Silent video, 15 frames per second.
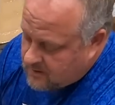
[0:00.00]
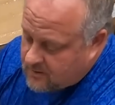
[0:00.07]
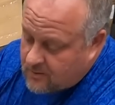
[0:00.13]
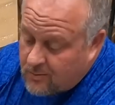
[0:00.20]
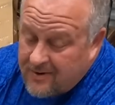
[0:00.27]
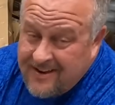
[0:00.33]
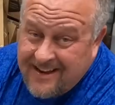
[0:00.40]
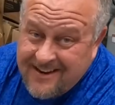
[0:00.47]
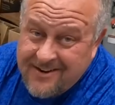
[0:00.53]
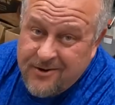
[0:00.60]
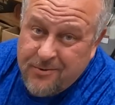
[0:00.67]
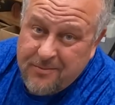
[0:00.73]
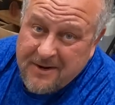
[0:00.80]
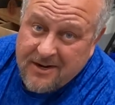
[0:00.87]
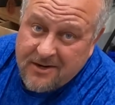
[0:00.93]
We got new
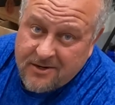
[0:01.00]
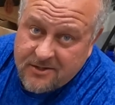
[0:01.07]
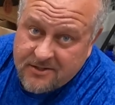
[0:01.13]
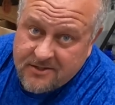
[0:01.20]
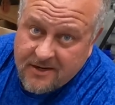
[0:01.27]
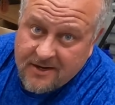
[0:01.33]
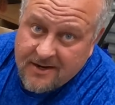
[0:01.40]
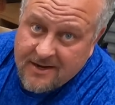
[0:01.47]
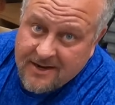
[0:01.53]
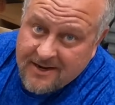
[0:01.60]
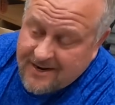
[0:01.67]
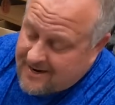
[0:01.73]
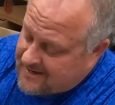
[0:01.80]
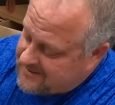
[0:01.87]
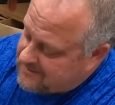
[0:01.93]
mirrors,
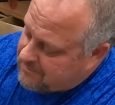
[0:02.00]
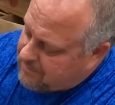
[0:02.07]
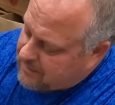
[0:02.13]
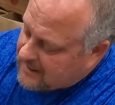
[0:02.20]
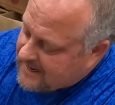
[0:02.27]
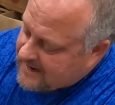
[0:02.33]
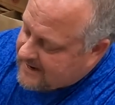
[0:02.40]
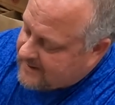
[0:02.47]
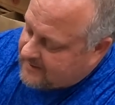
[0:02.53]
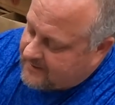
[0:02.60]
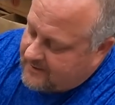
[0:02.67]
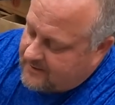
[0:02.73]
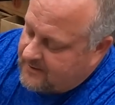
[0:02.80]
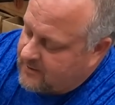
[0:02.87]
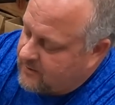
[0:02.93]
nice and black.
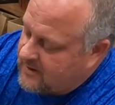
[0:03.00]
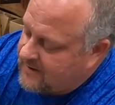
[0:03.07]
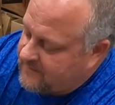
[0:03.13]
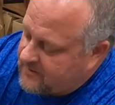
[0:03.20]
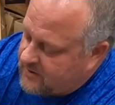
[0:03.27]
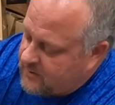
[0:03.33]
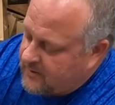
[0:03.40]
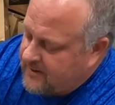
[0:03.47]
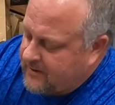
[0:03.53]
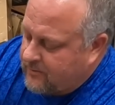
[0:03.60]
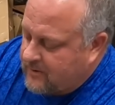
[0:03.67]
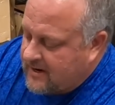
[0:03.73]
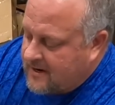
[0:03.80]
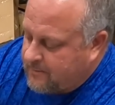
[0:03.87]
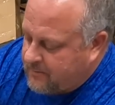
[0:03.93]
Don't have to do any
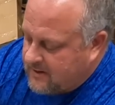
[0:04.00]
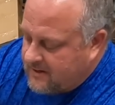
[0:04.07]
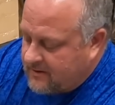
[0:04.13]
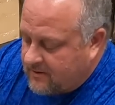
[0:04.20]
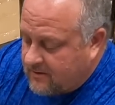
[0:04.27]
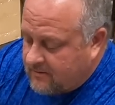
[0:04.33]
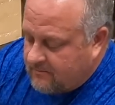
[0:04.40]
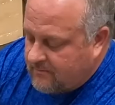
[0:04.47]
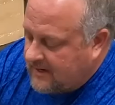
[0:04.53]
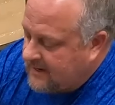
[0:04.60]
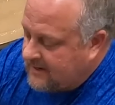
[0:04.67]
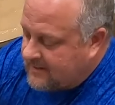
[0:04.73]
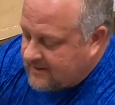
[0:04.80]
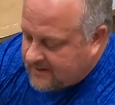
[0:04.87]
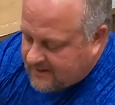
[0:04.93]
wrapping or
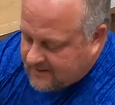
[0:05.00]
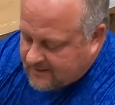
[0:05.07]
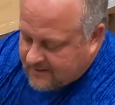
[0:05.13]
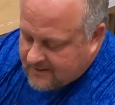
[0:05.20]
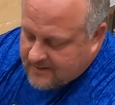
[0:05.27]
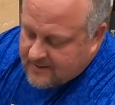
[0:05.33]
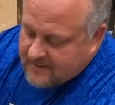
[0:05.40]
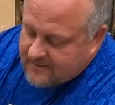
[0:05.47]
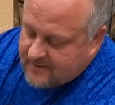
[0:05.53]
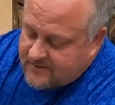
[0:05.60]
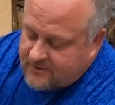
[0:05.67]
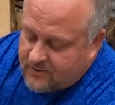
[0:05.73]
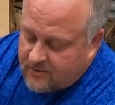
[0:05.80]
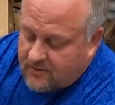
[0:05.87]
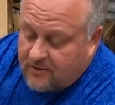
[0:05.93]
anything. These are
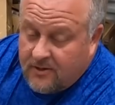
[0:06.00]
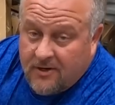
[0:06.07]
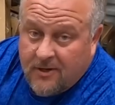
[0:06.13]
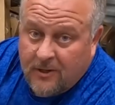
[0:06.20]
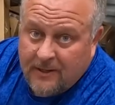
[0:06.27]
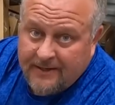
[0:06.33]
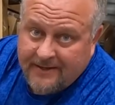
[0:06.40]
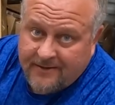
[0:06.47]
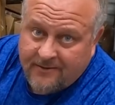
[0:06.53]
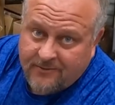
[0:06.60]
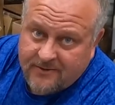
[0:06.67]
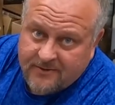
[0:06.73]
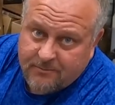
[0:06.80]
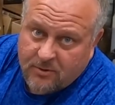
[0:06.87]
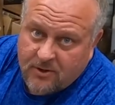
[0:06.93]
gonna look clean on
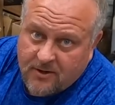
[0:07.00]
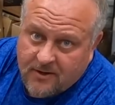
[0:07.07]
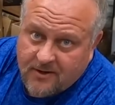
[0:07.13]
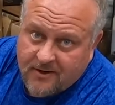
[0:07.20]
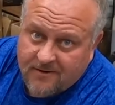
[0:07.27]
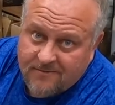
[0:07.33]
the Bronco.